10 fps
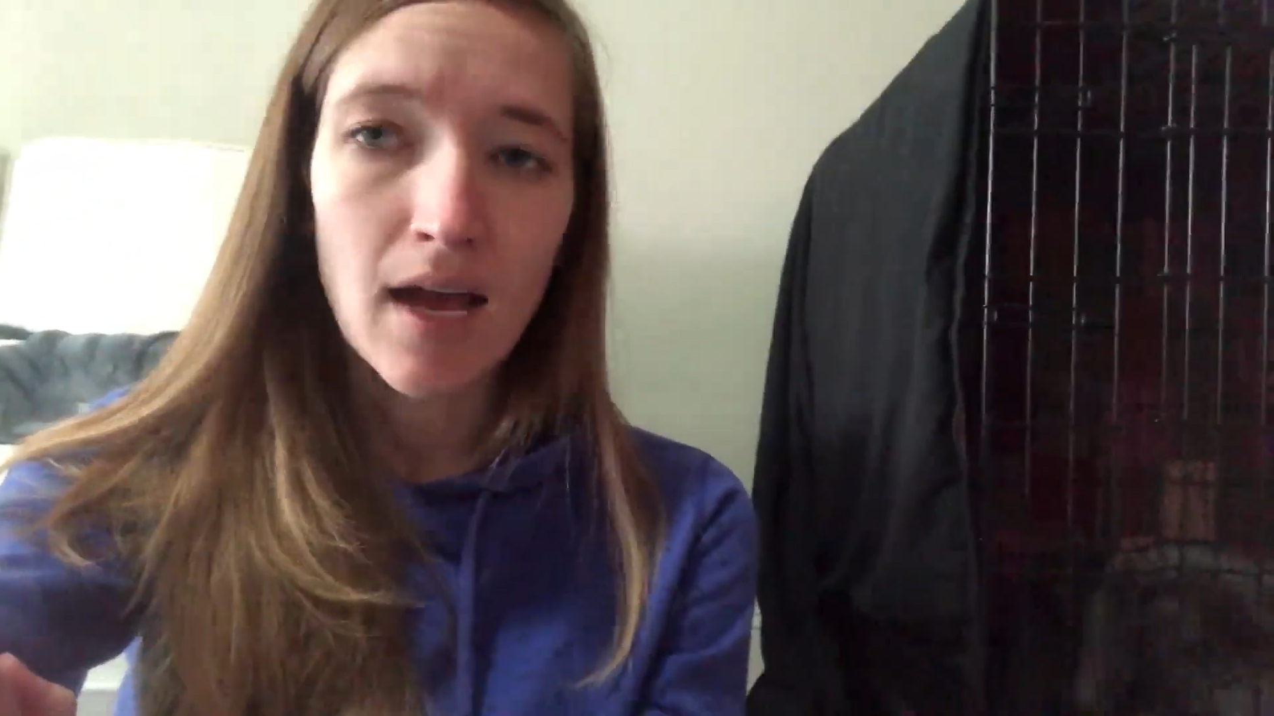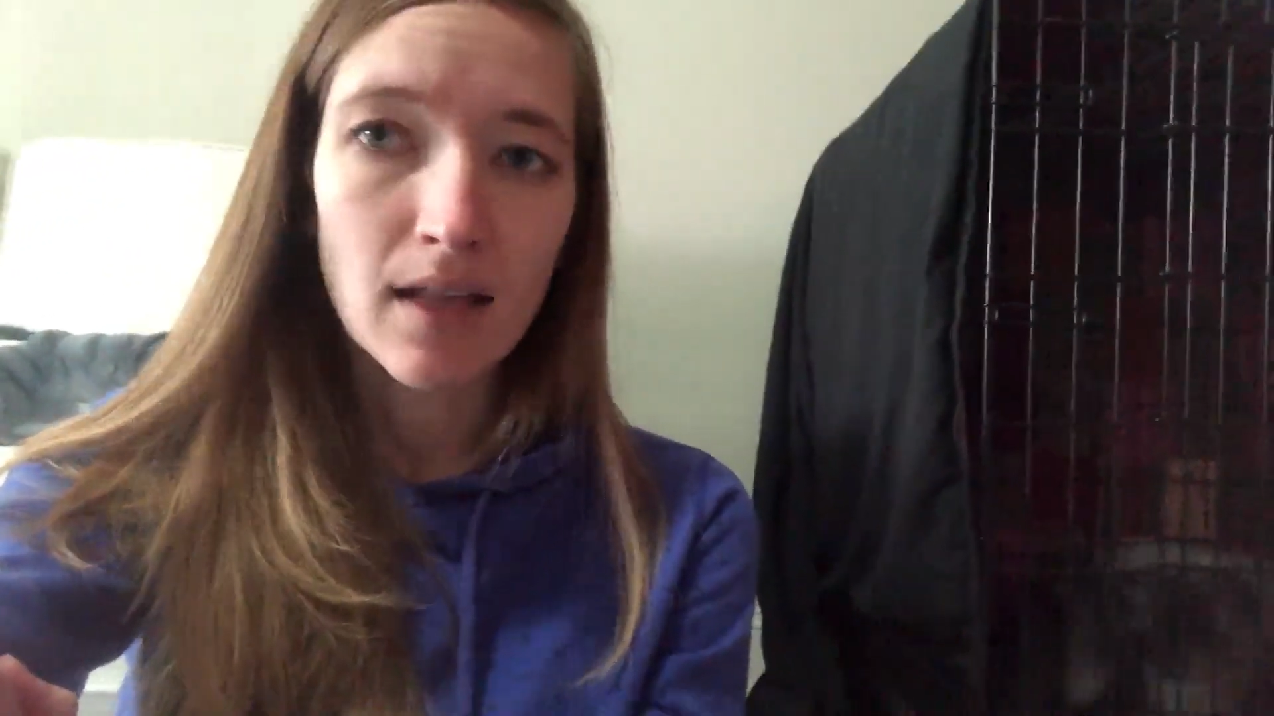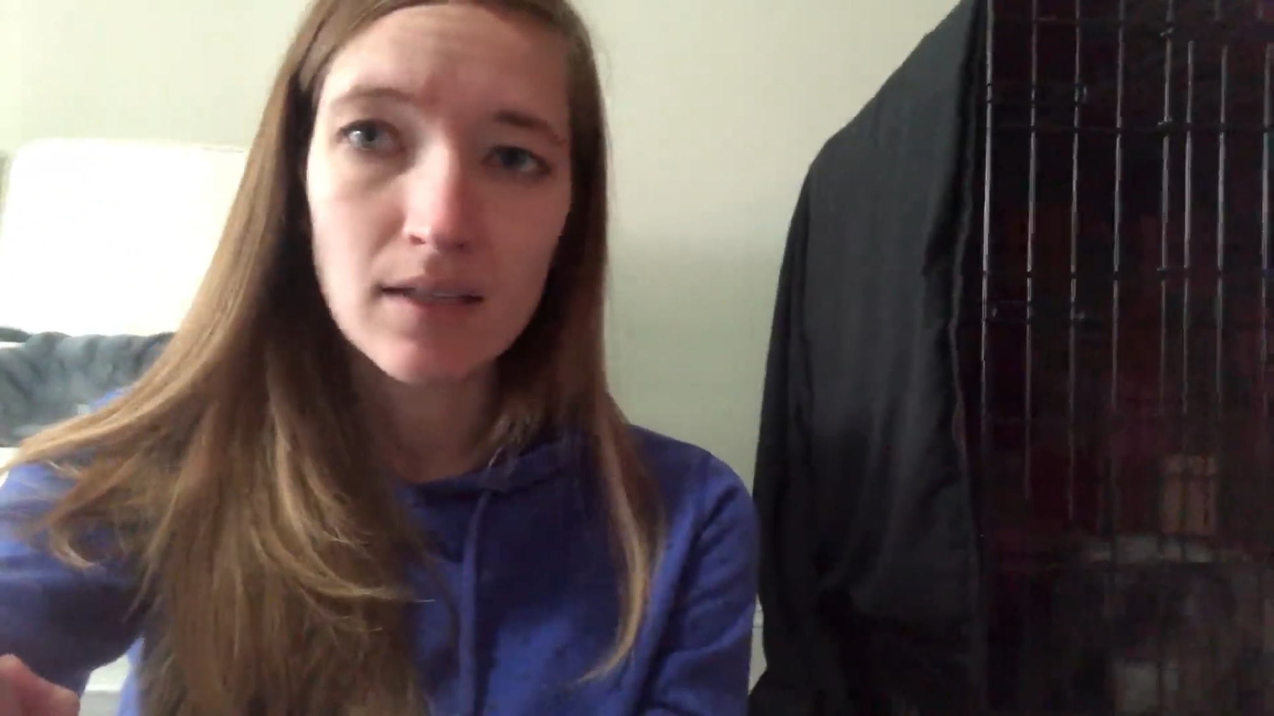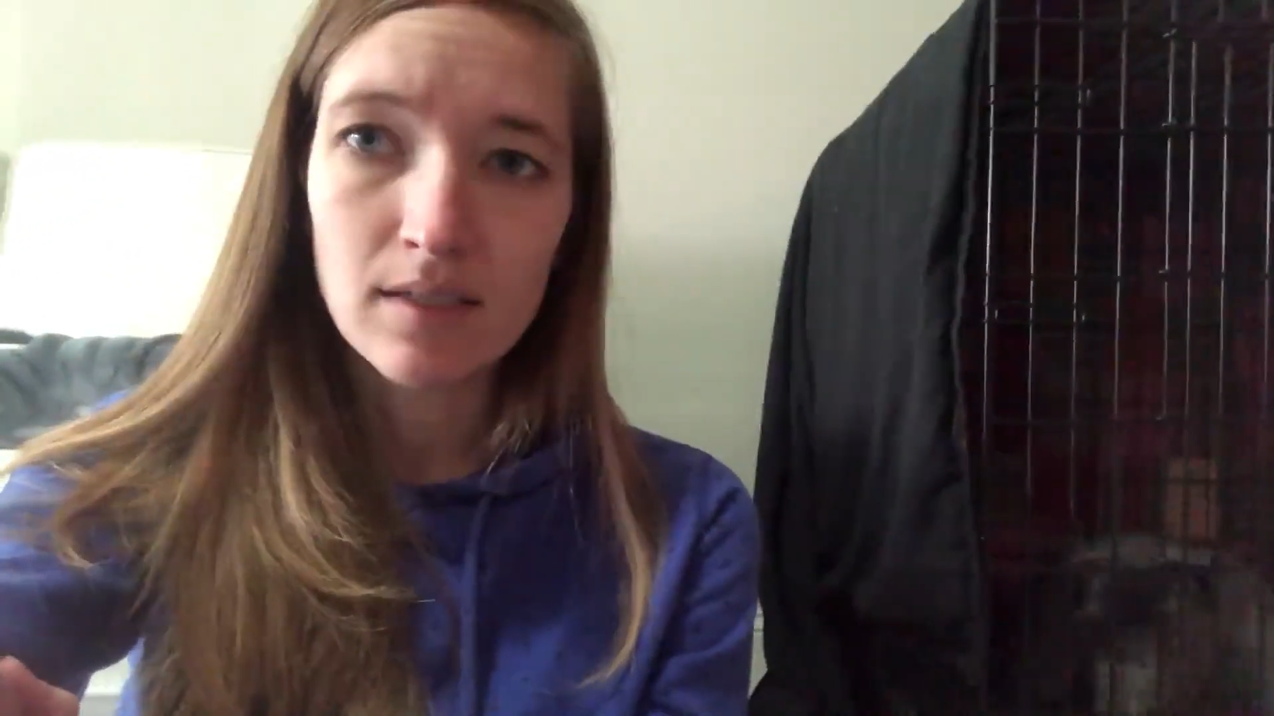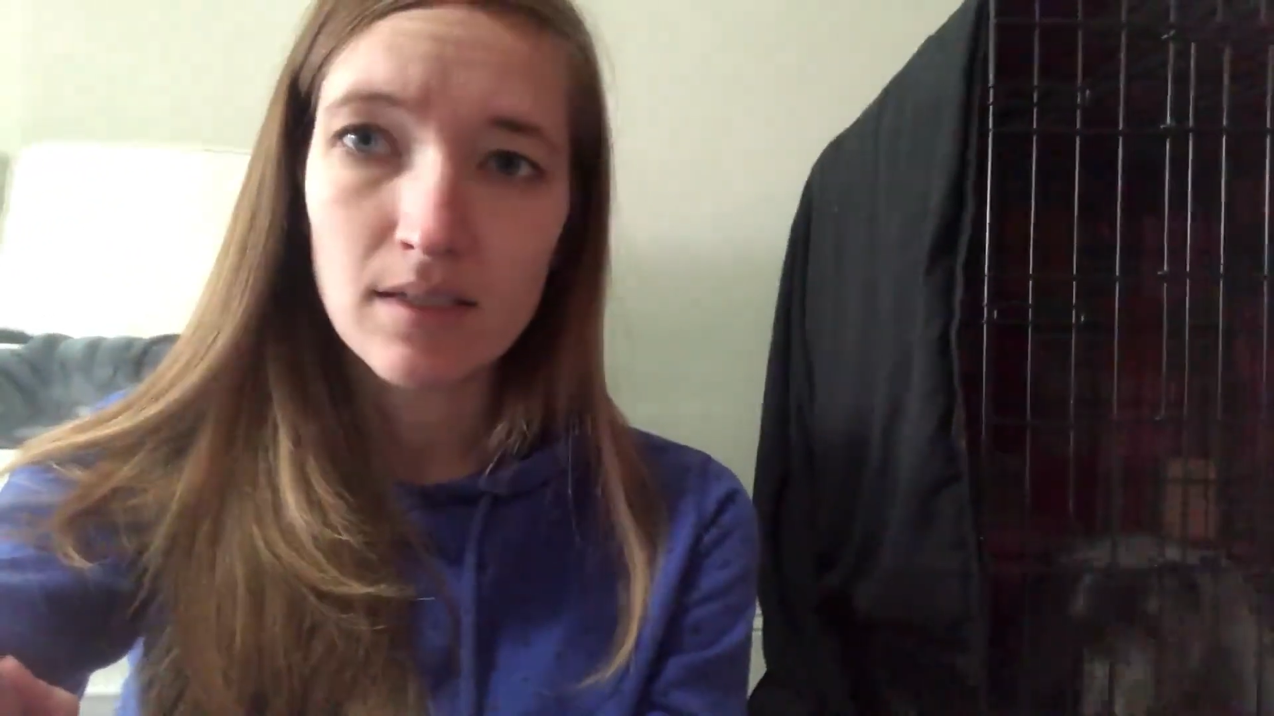
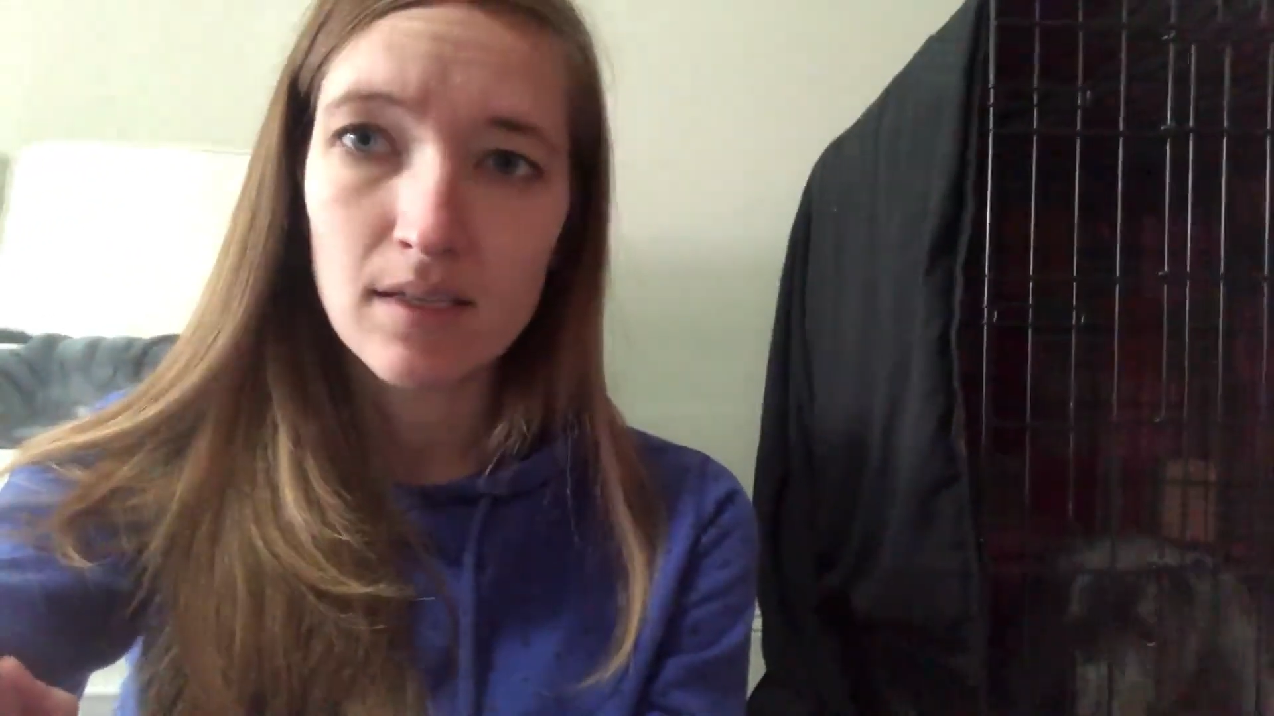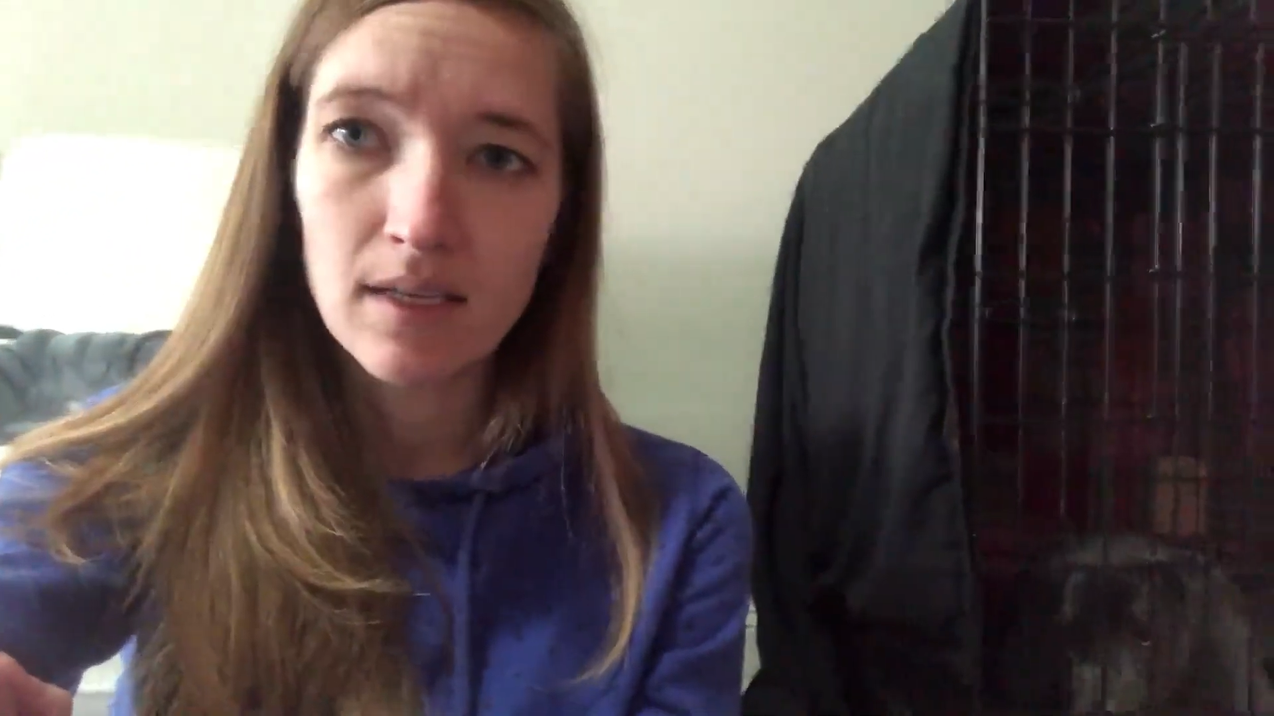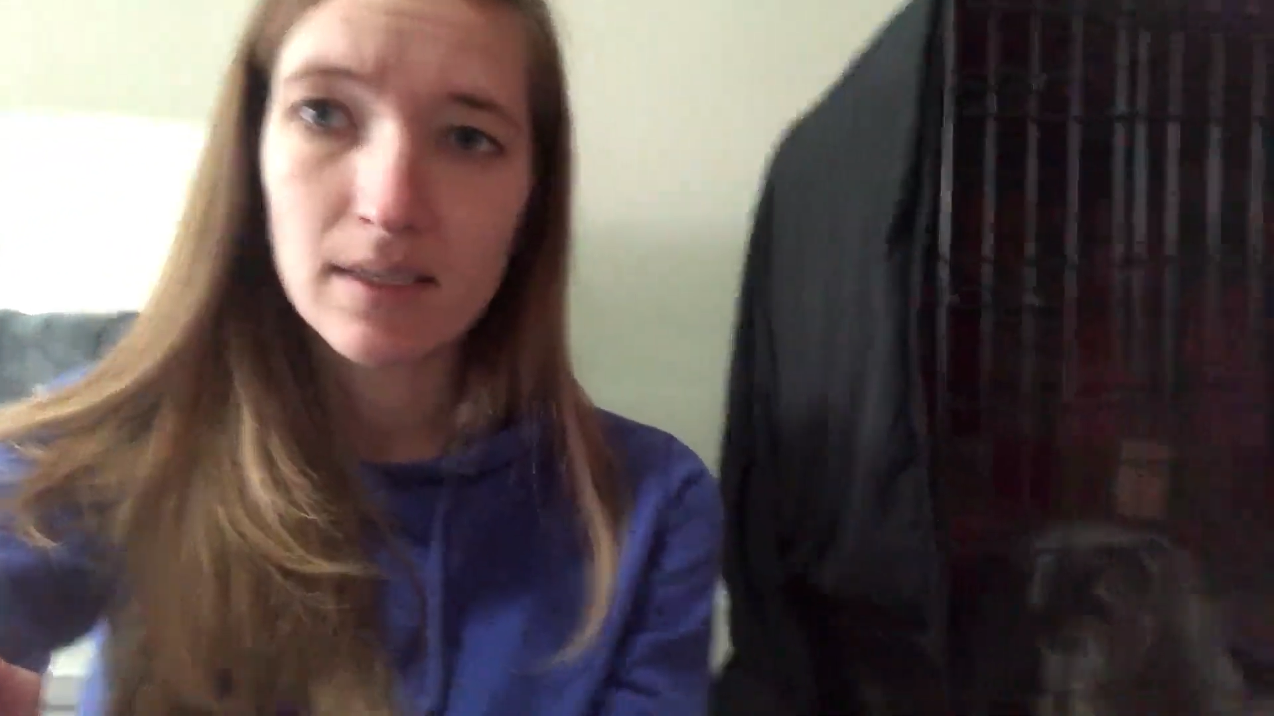Atlas is